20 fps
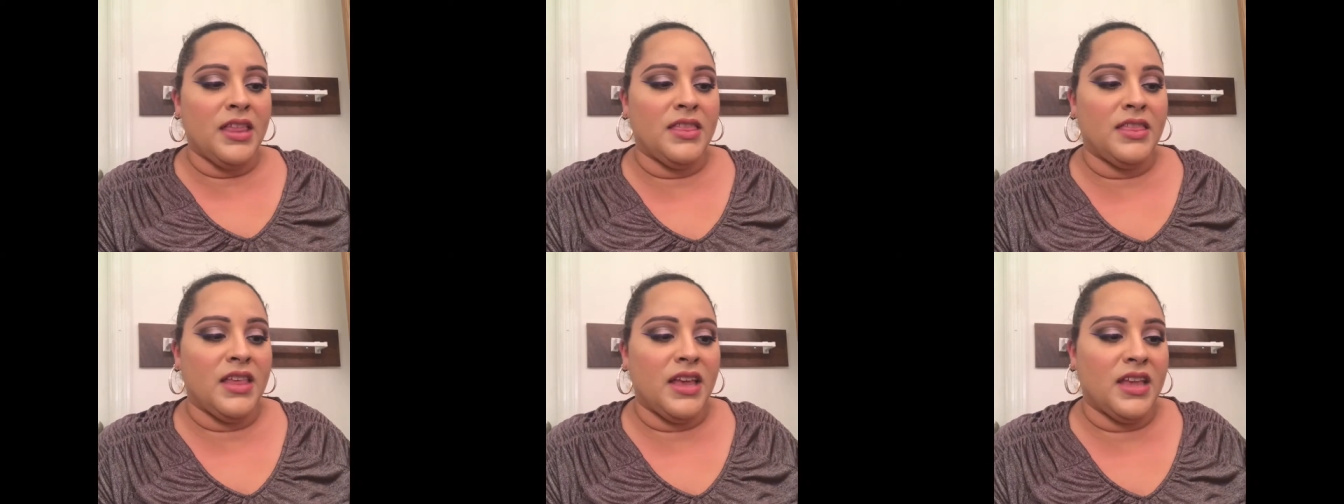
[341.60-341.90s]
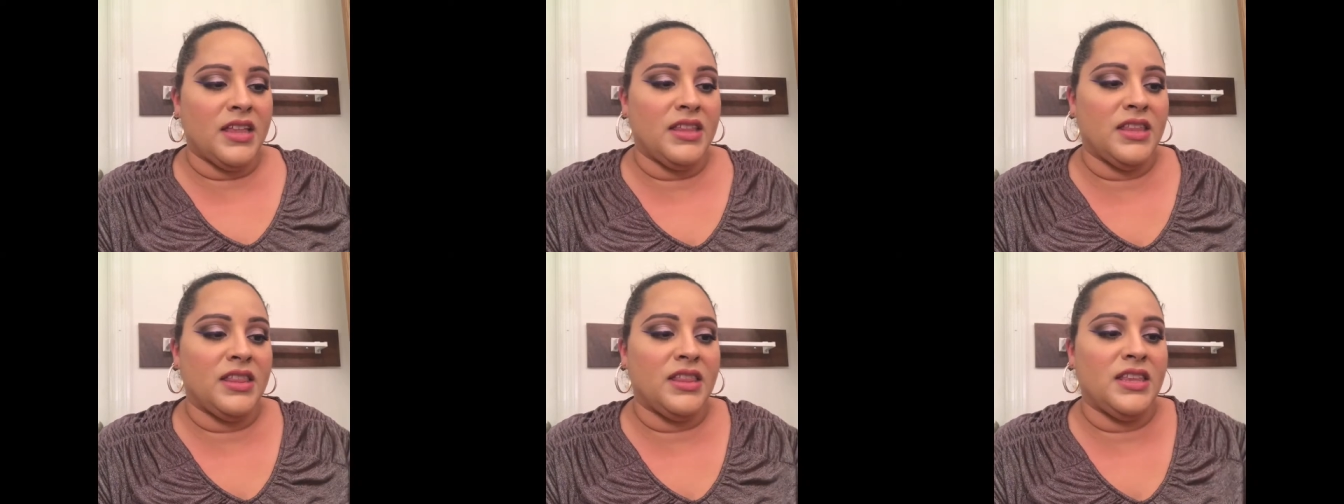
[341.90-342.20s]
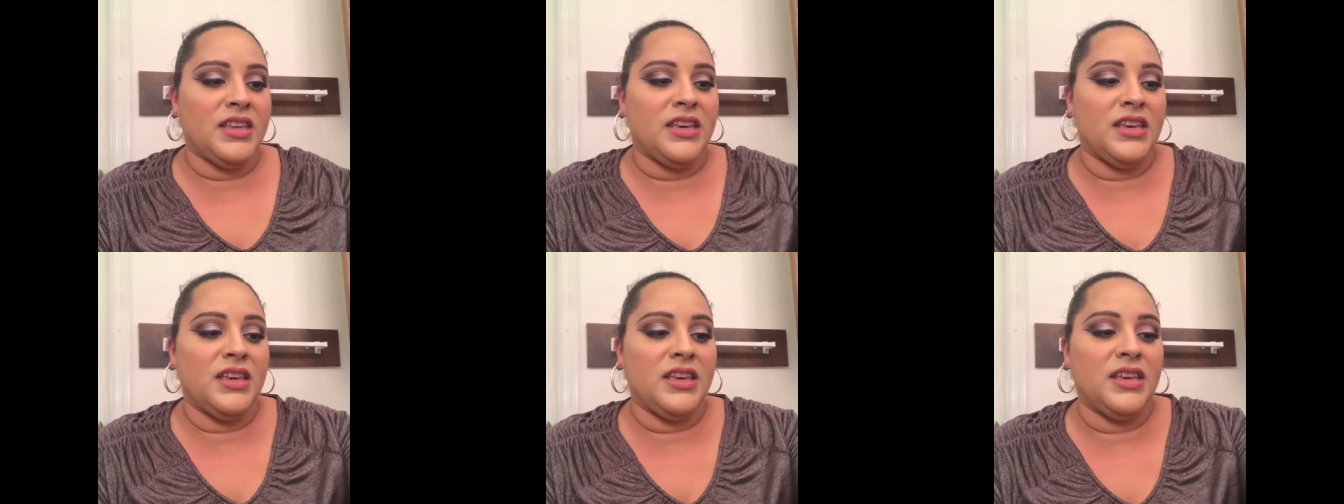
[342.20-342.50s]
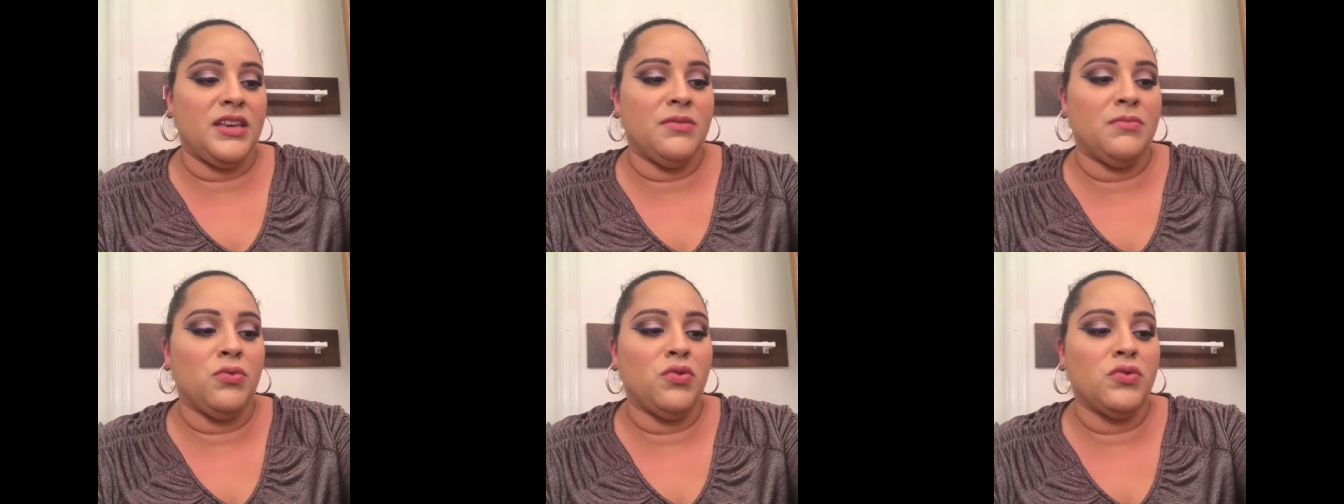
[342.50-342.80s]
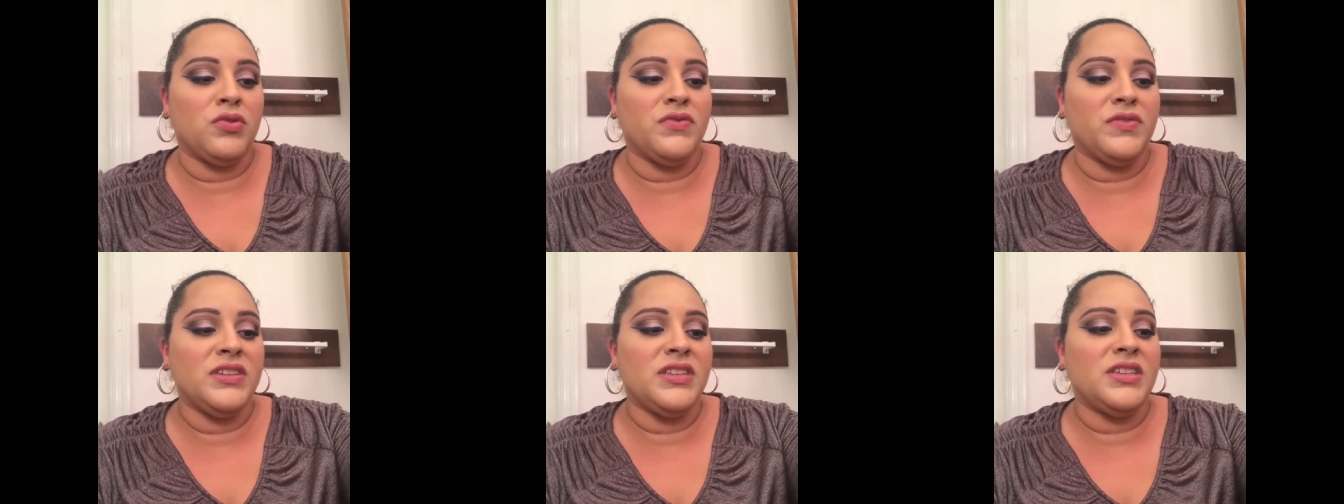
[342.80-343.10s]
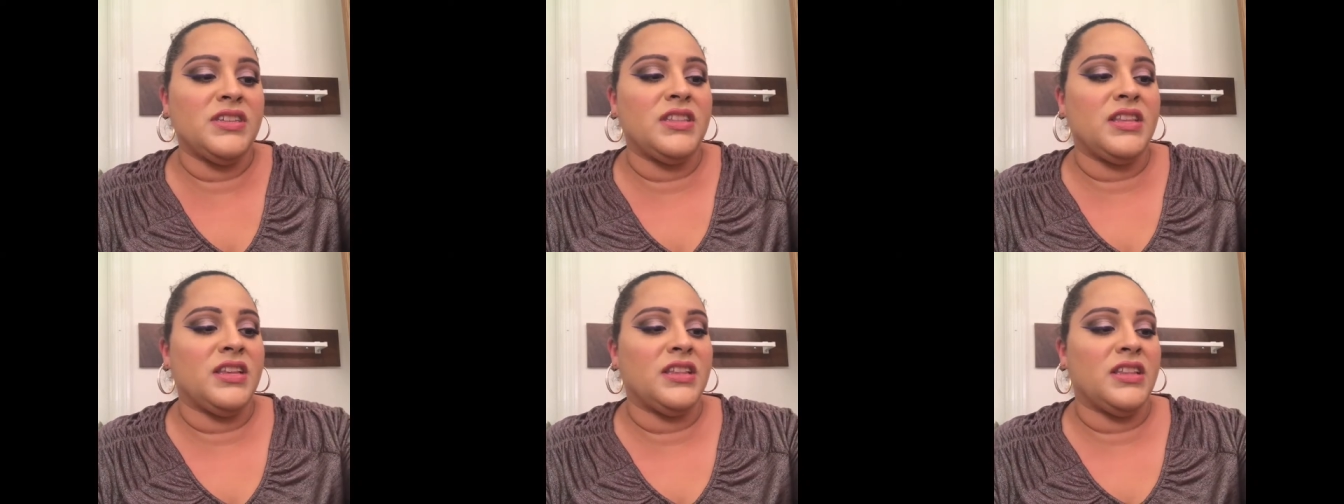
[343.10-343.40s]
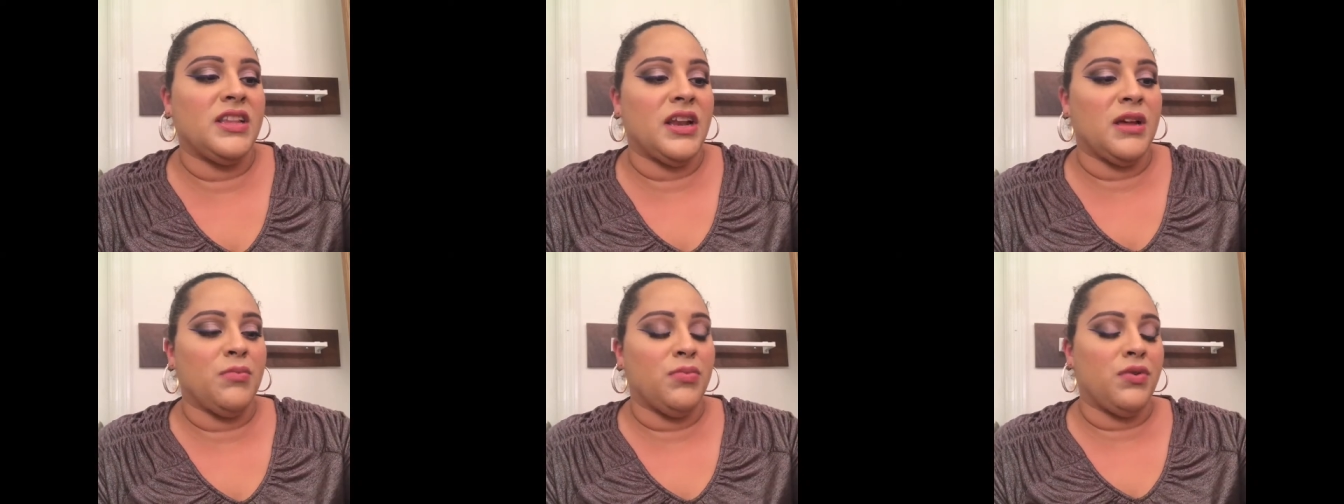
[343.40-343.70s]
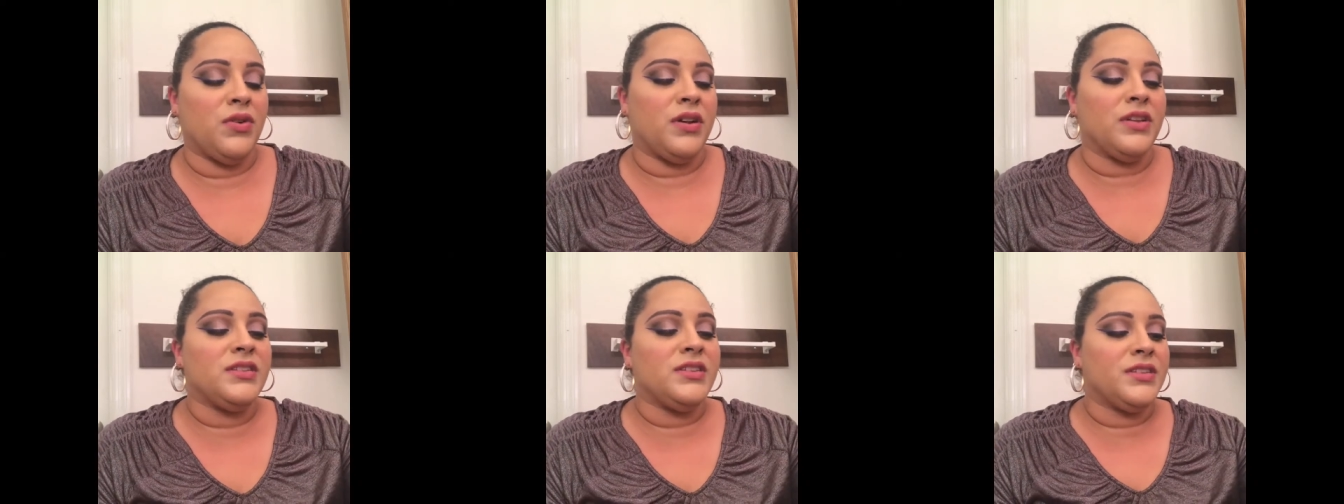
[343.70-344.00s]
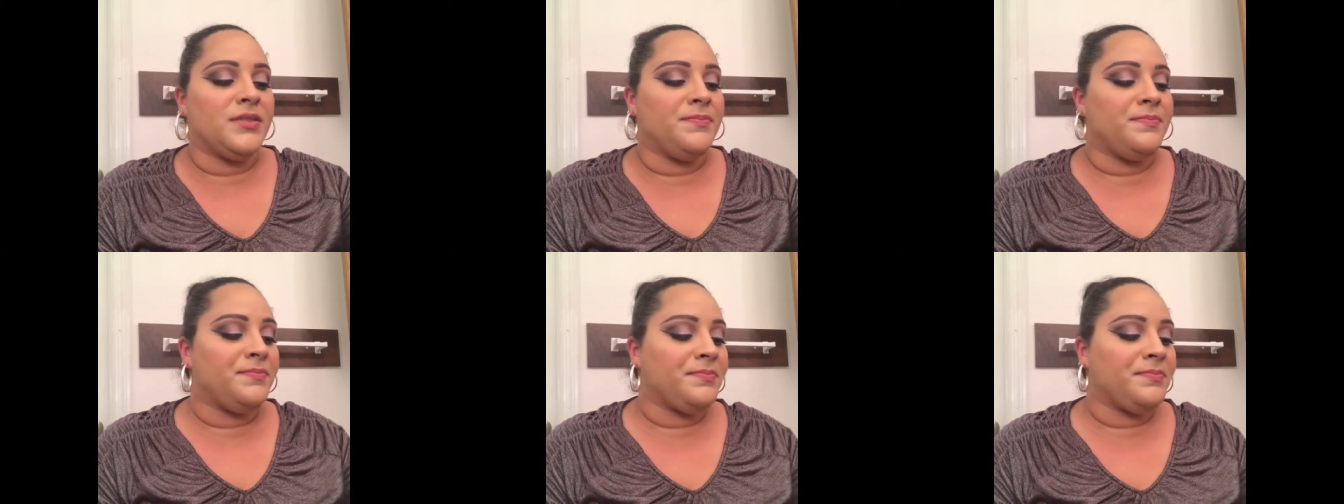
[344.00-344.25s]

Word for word: Then the most recent thing that I bought